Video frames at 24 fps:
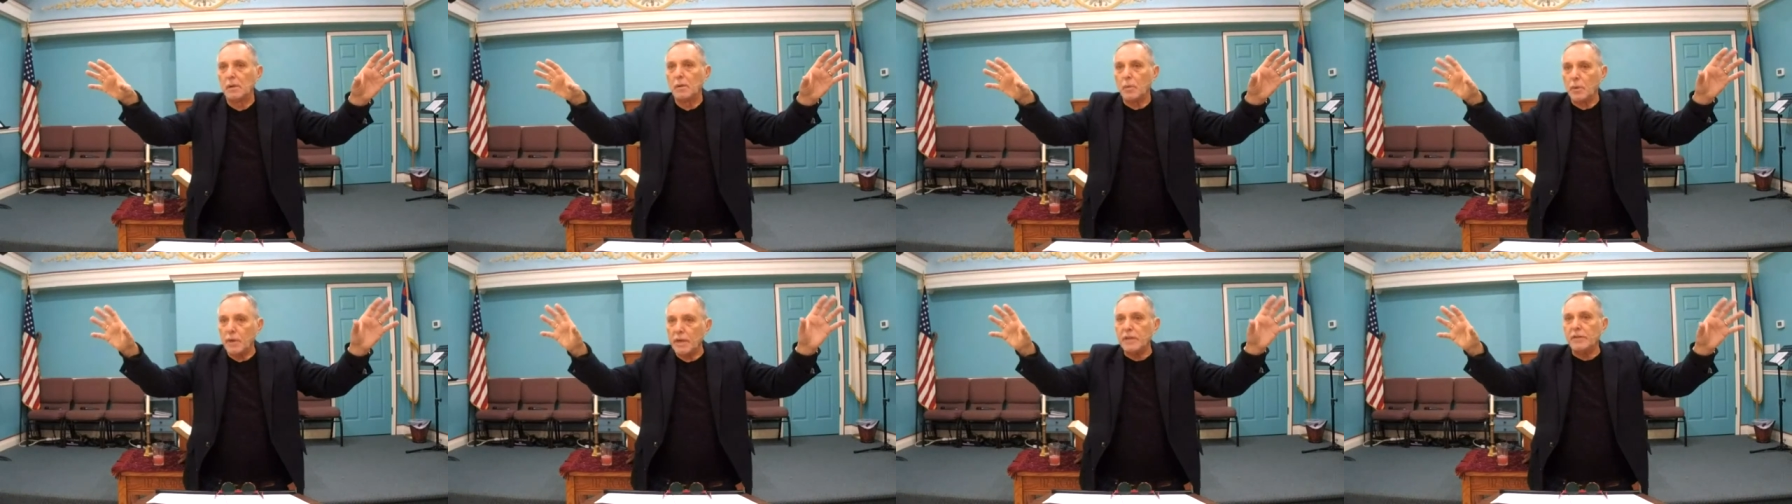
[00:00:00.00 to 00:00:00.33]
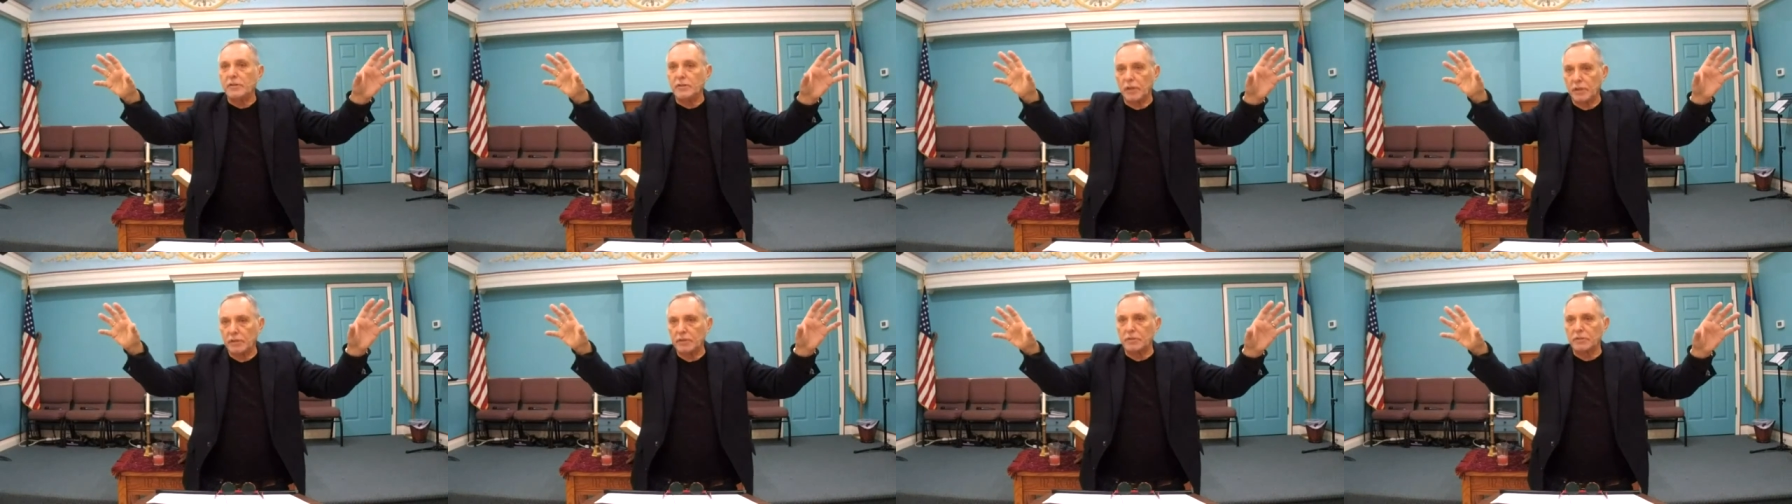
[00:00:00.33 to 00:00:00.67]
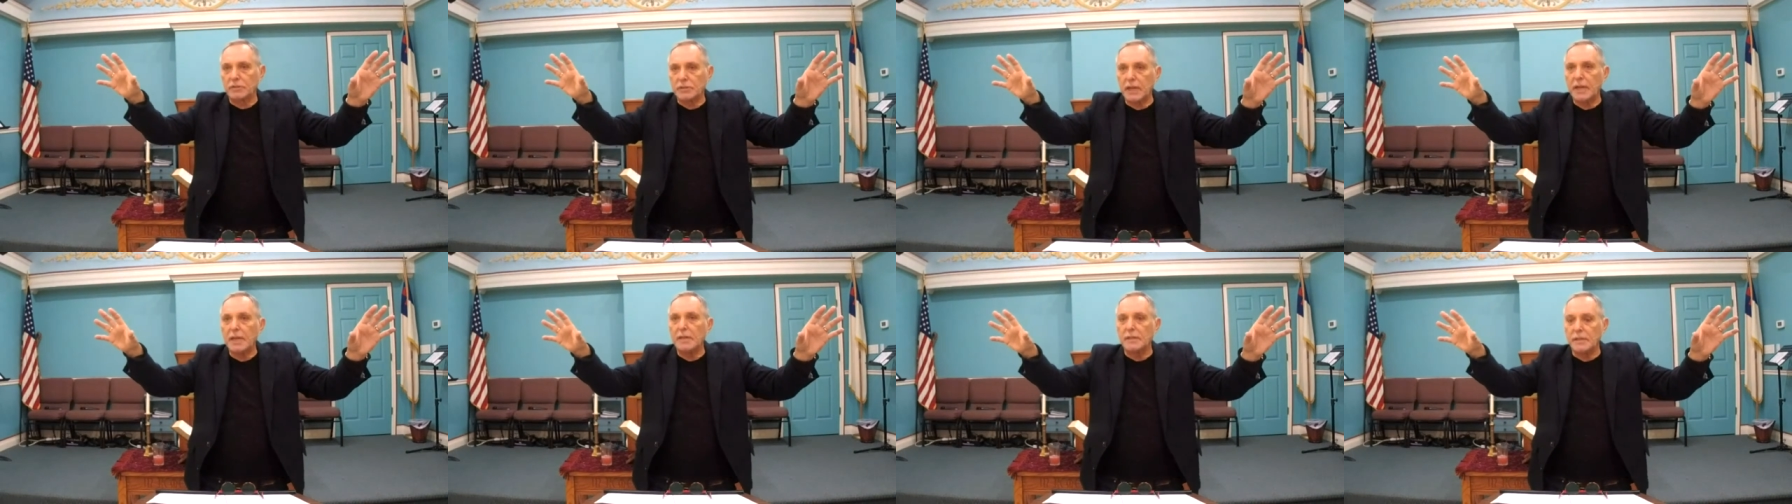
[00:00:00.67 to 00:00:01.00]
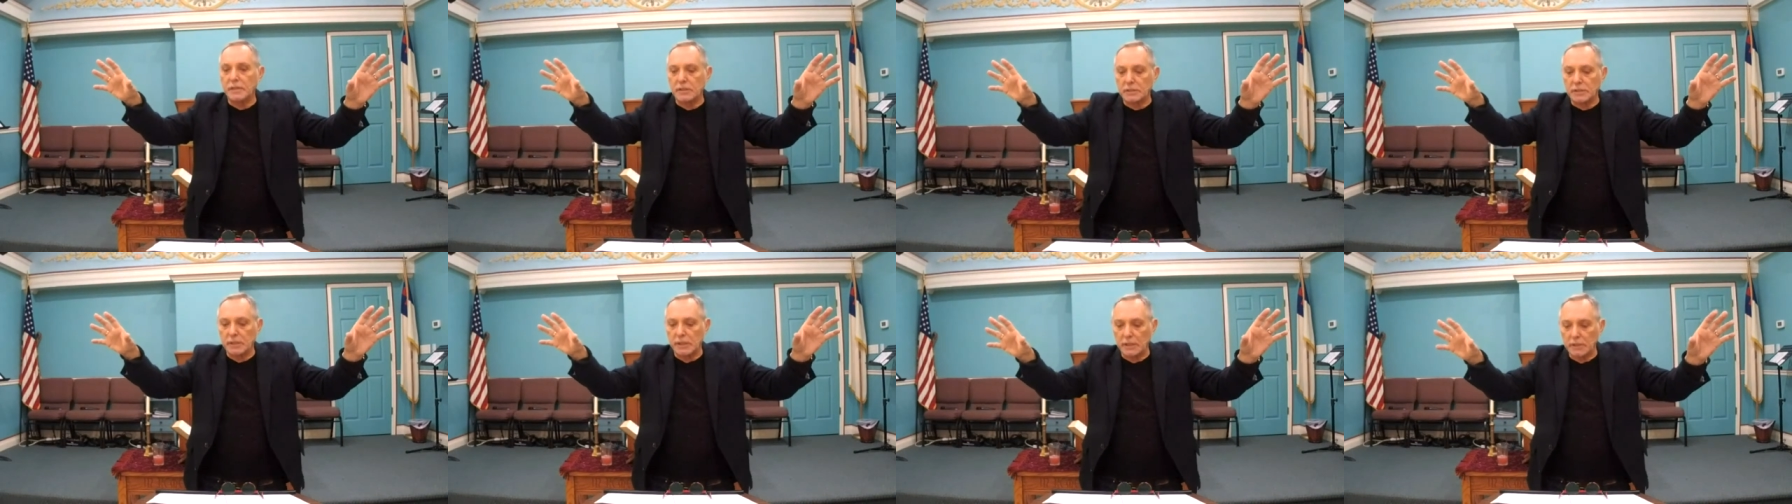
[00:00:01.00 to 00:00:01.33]
We need to understand
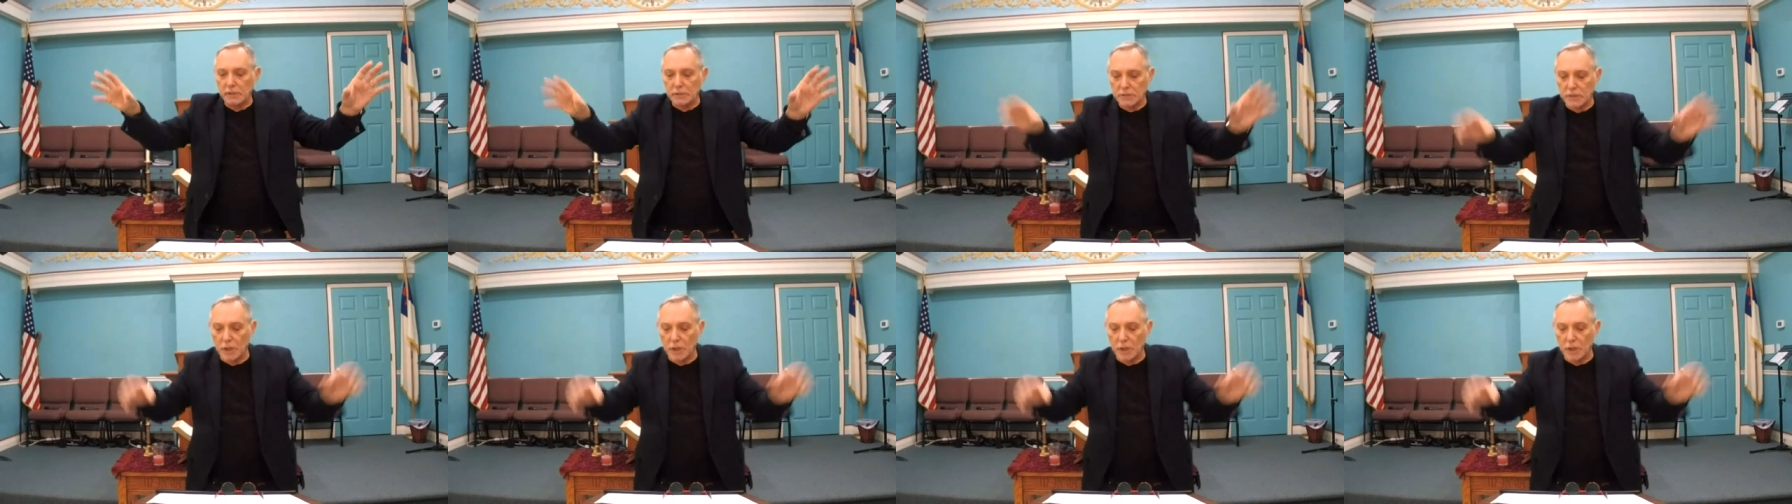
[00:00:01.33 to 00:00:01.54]
these things.